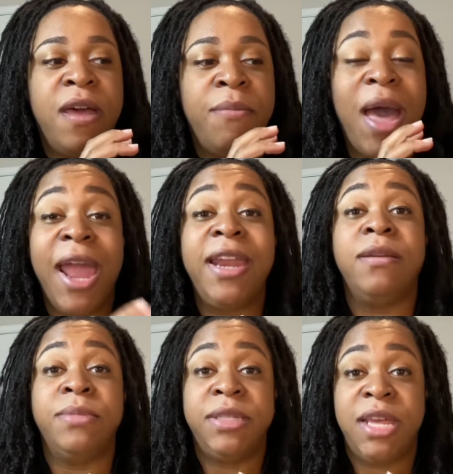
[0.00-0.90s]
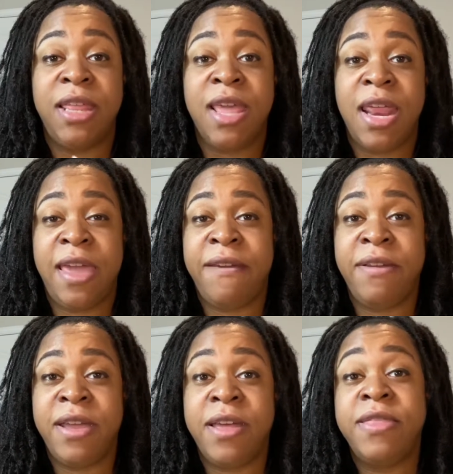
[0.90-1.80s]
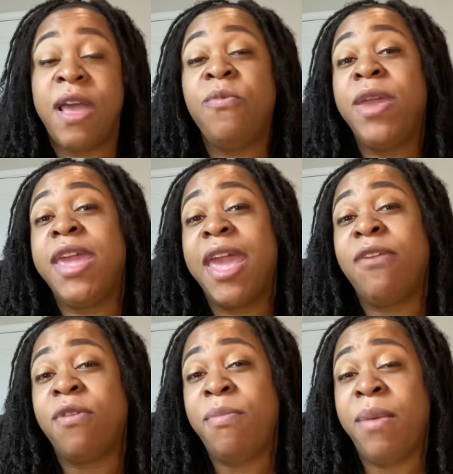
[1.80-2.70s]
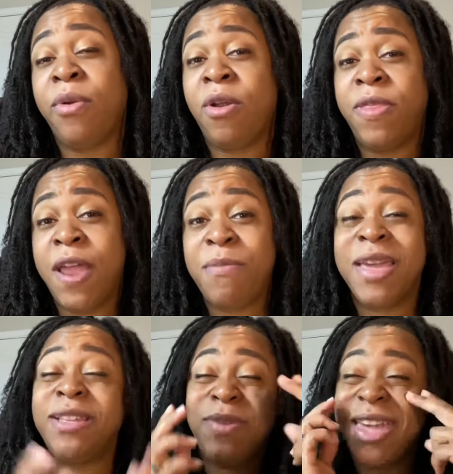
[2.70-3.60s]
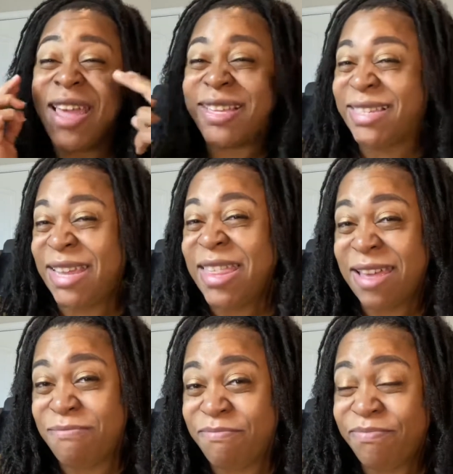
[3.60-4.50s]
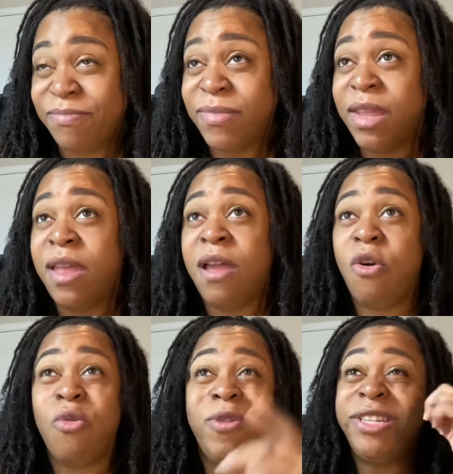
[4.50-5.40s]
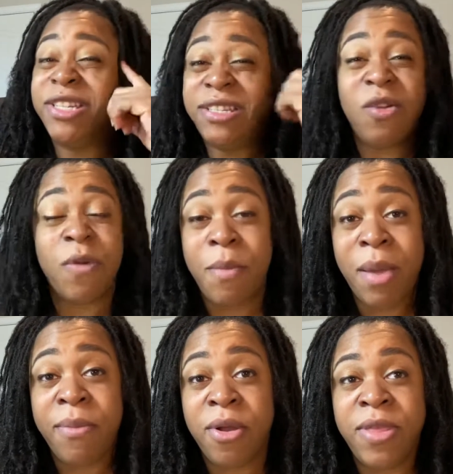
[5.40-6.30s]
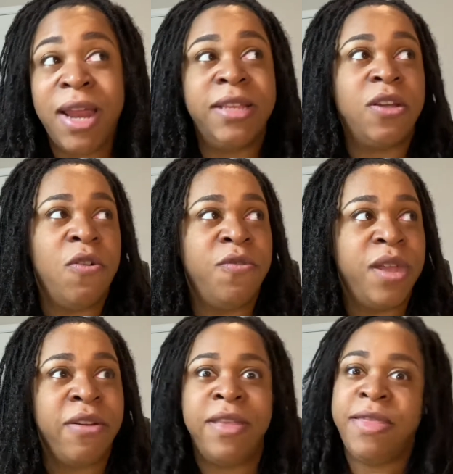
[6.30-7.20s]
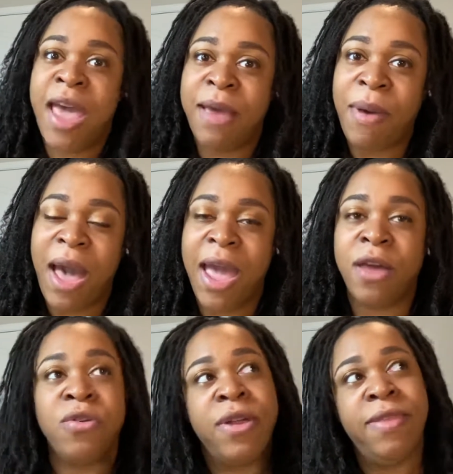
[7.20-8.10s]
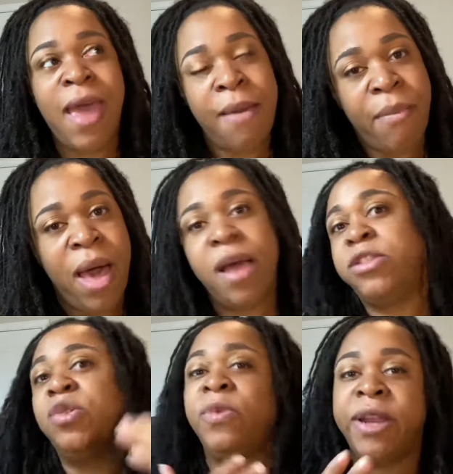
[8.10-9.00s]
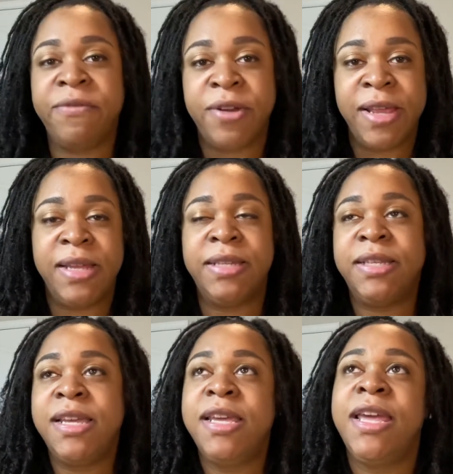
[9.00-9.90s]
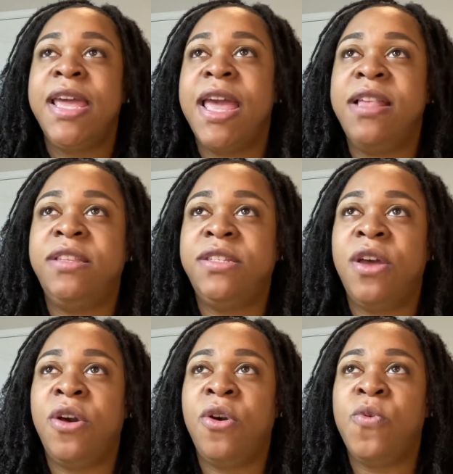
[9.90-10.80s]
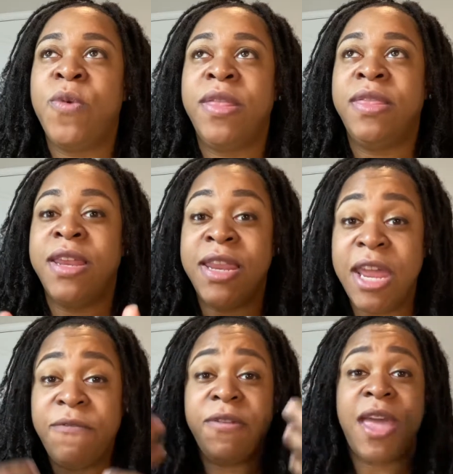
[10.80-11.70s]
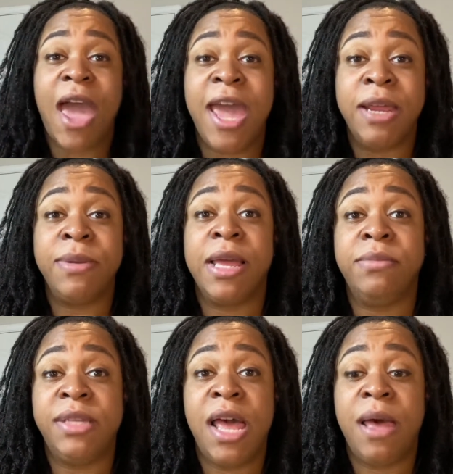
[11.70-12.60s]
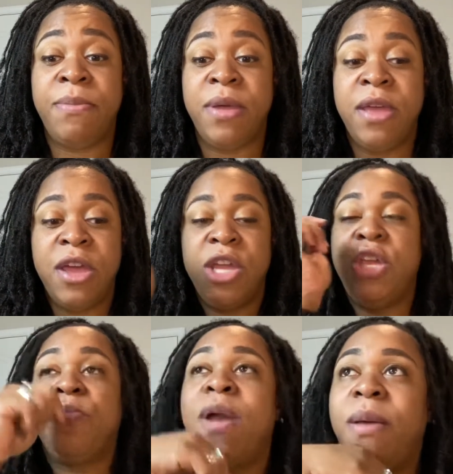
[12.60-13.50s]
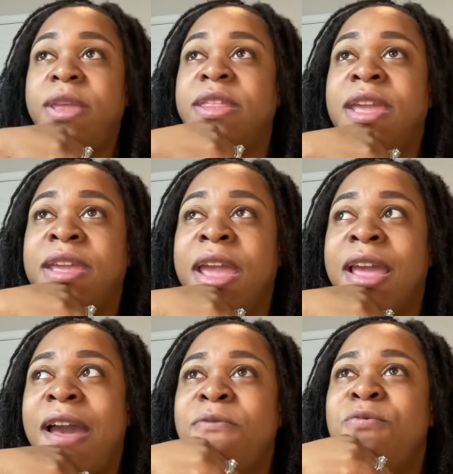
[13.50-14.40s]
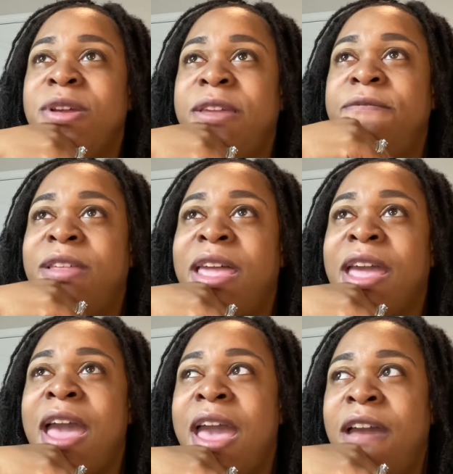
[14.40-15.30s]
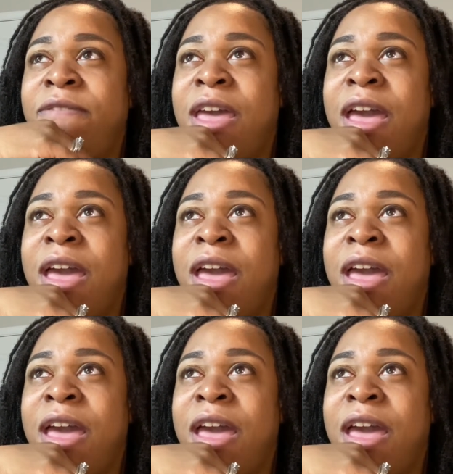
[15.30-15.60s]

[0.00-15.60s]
items in that area that we can't remember are there because we can't see them, or we just don't remember that it's over there in that pile or in that box or whatever it is. And so when the need for that item comes up, you're probably thinking, I really feel like I have that